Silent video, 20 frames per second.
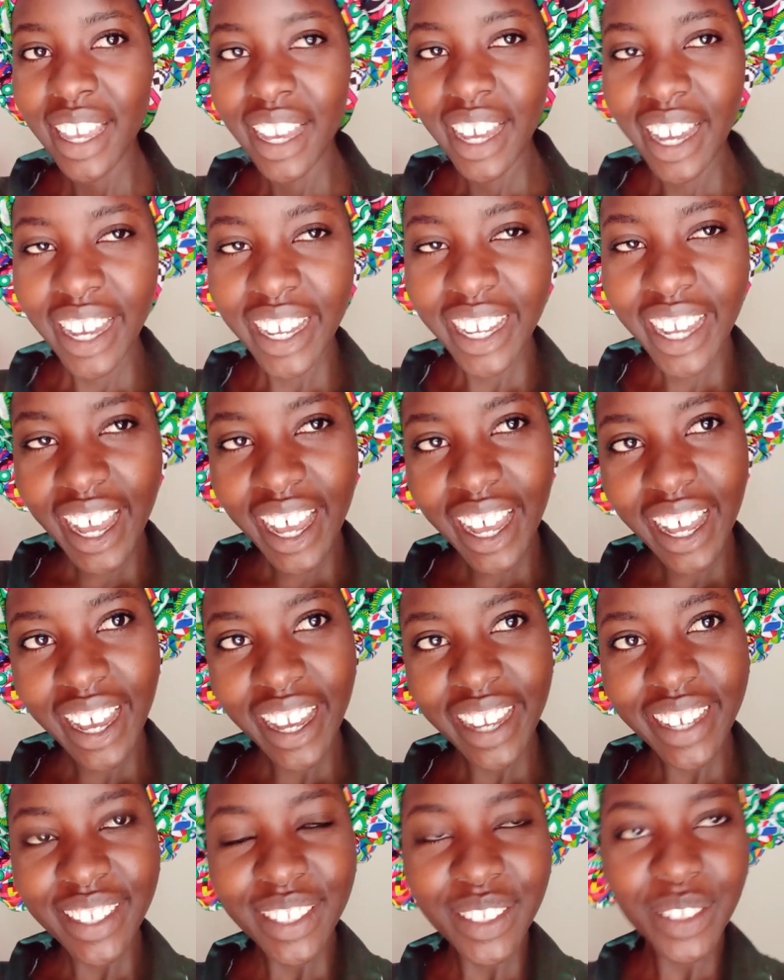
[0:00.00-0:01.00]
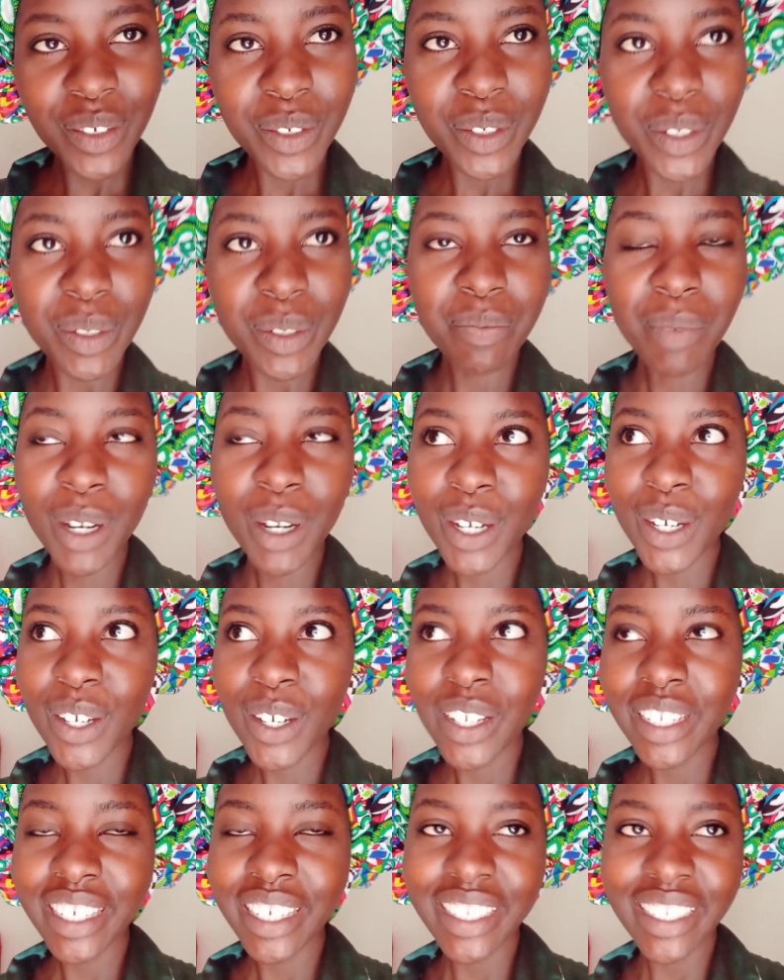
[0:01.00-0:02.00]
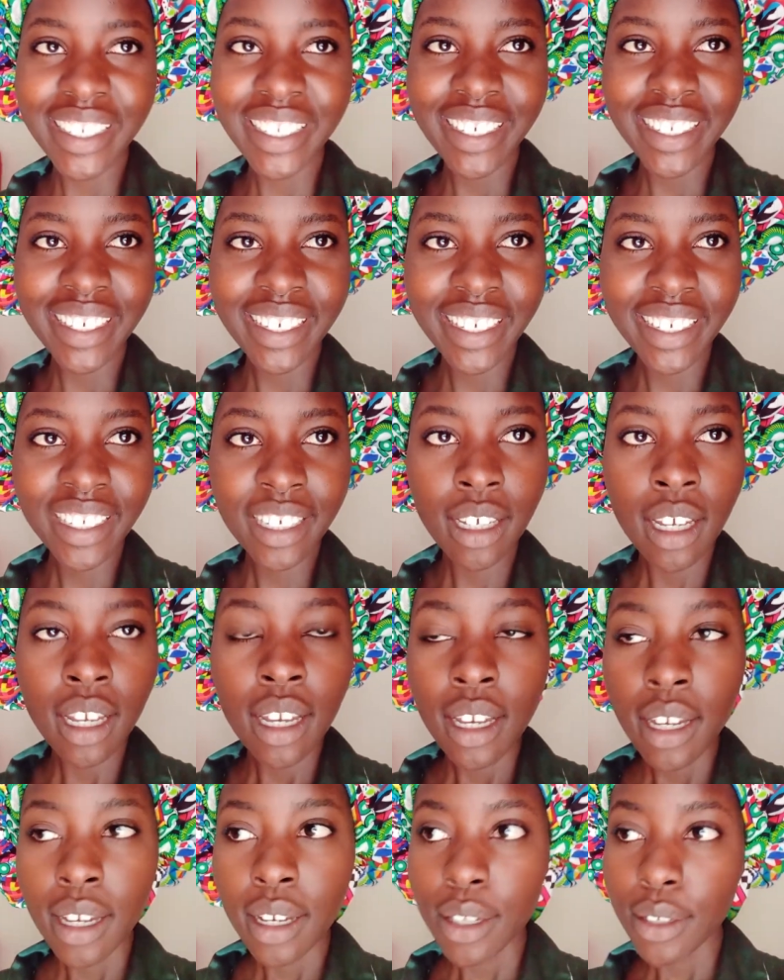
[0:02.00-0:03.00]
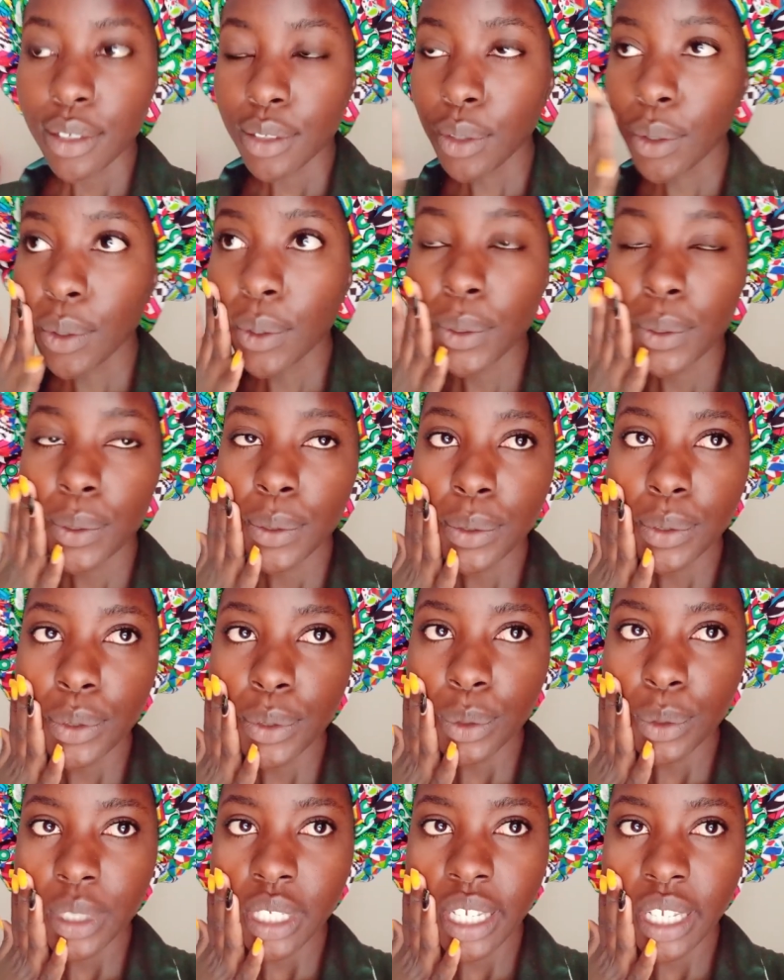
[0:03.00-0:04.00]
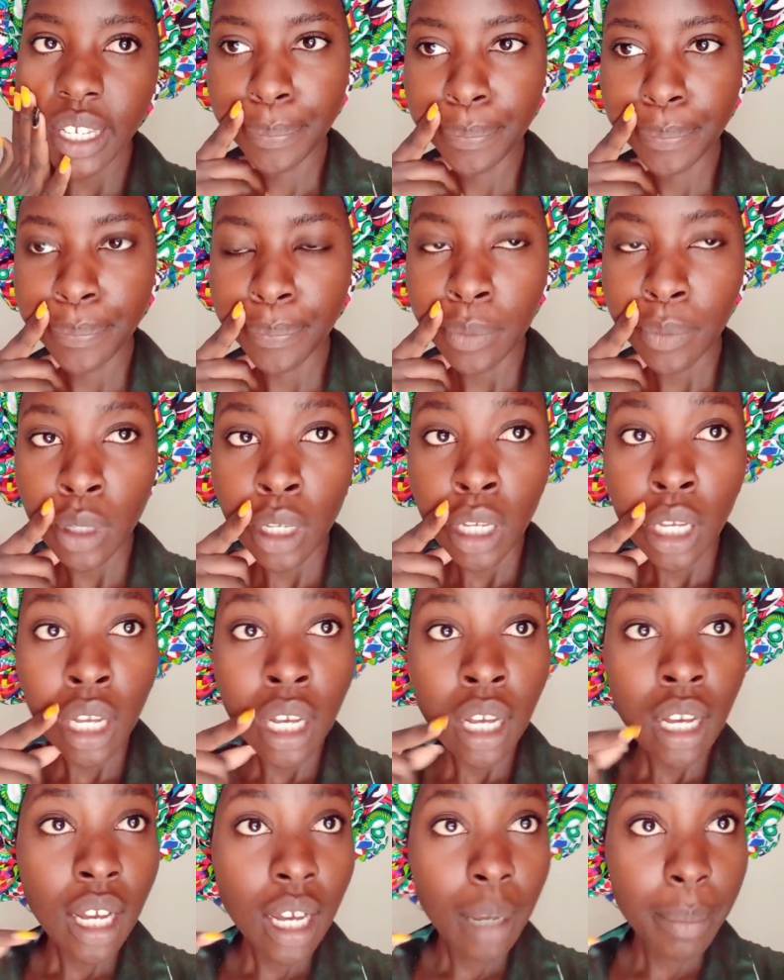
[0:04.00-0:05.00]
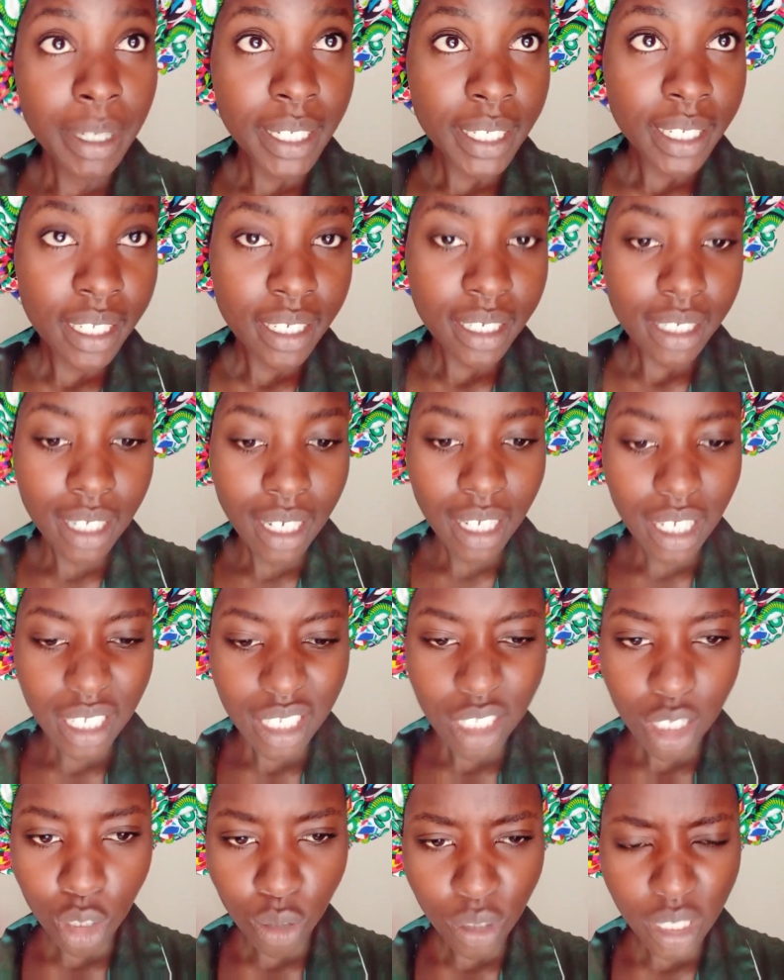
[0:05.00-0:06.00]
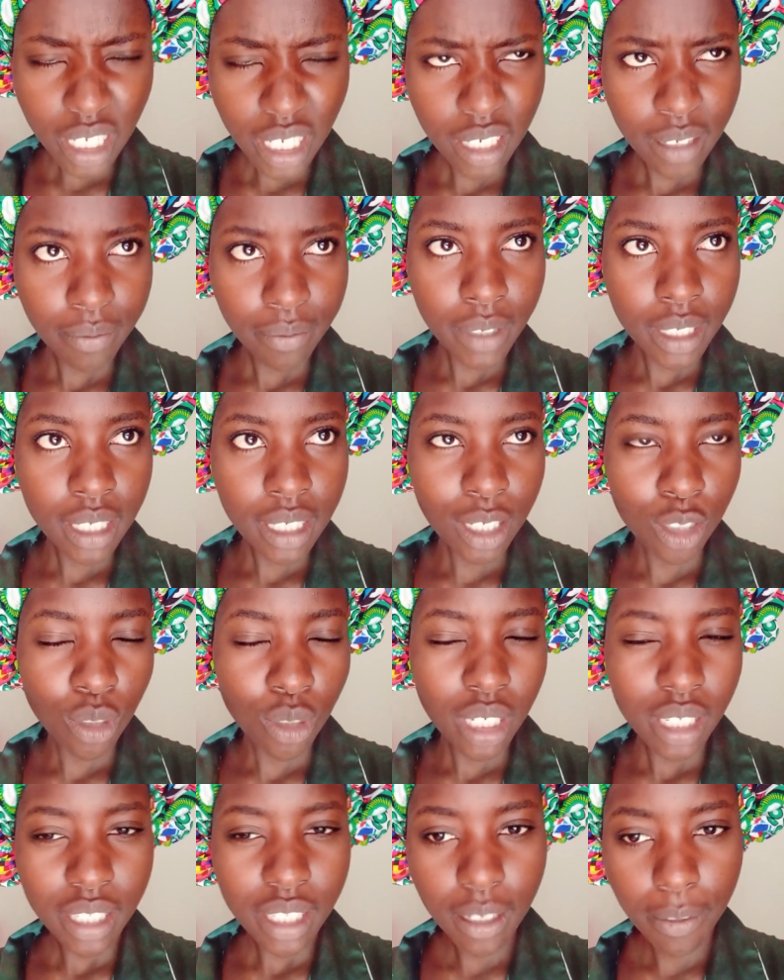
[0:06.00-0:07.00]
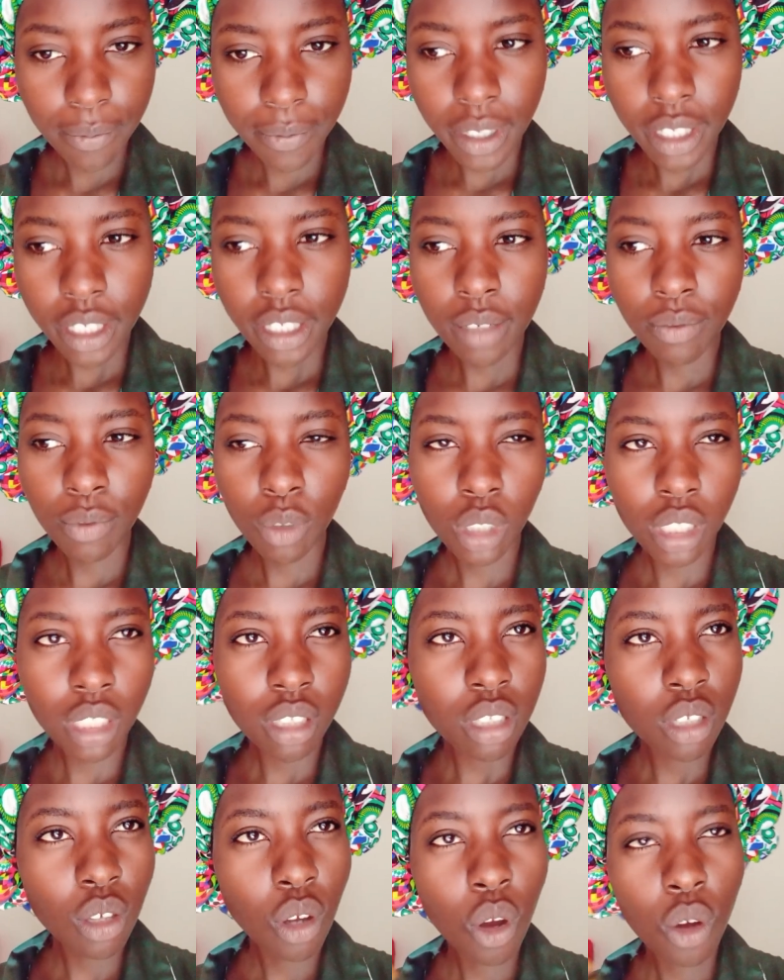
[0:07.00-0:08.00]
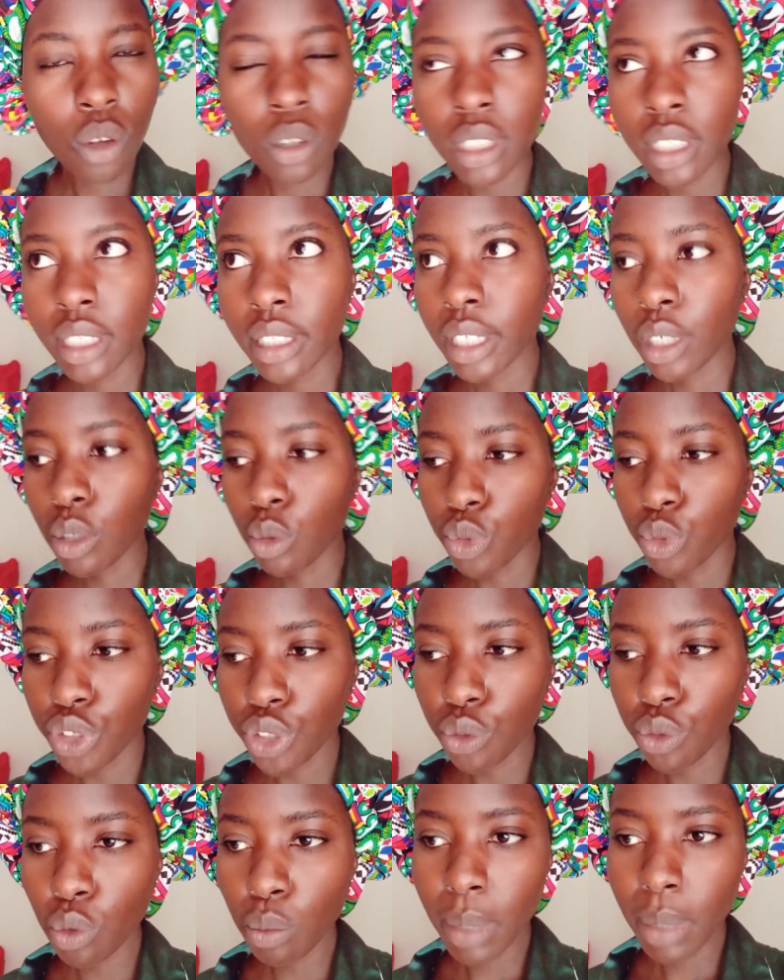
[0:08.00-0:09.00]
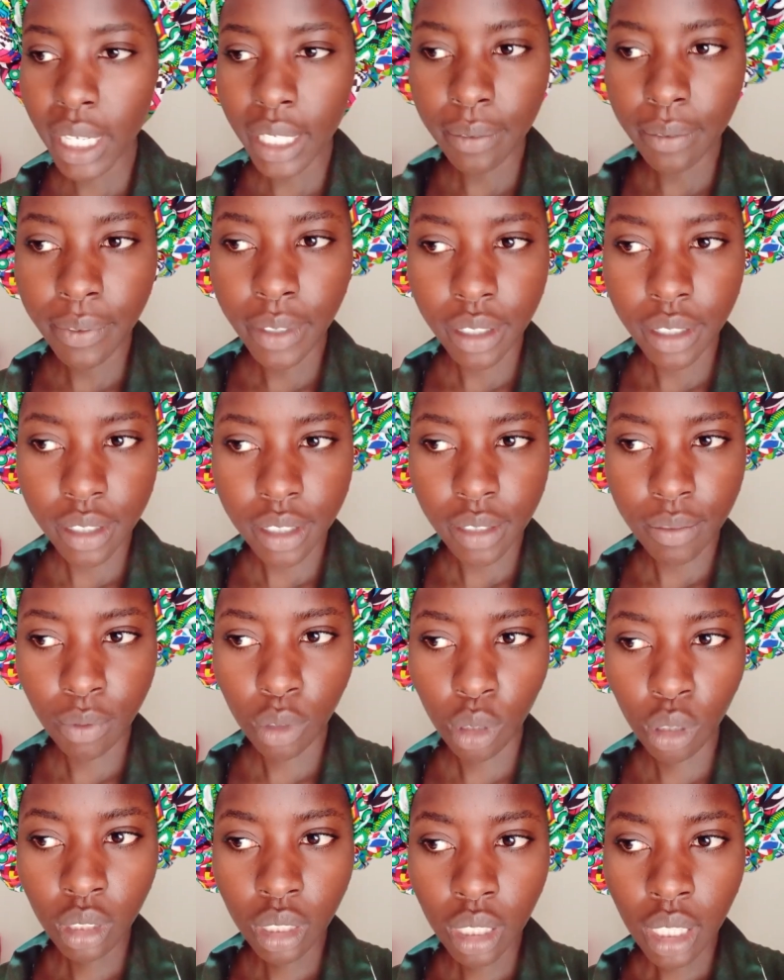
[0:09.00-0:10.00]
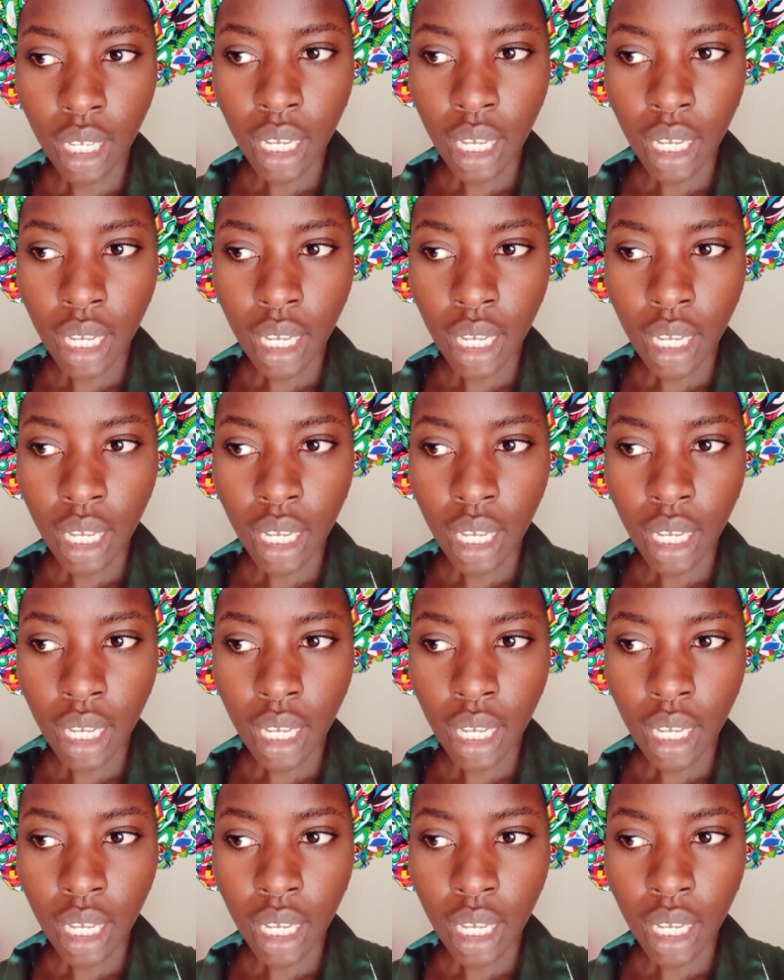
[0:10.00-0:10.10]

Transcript: Hi guys, good morning. So today I'm attending. It's not an event. Actually, it's a festival. It's called the Kujikubali Festival.